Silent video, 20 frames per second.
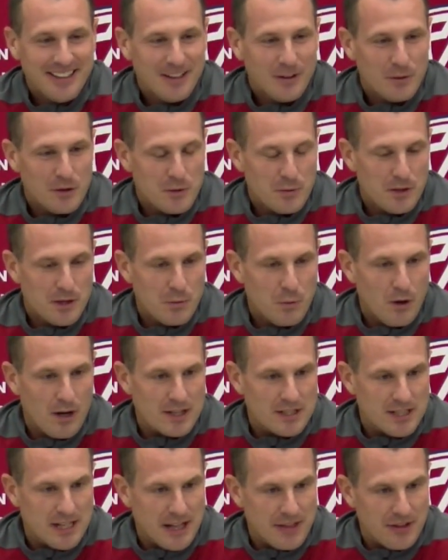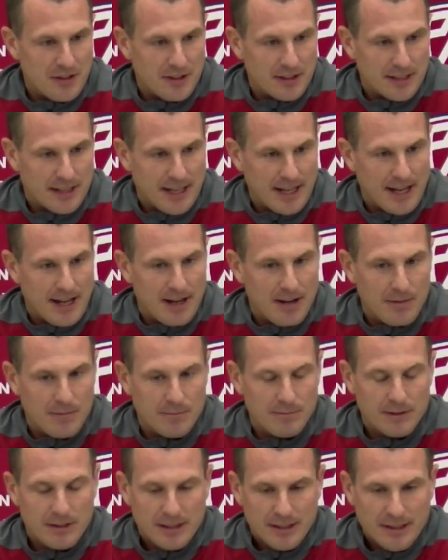When you really watched it, I thought
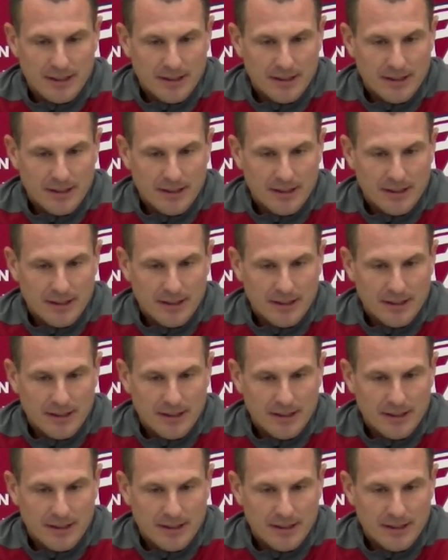Cam,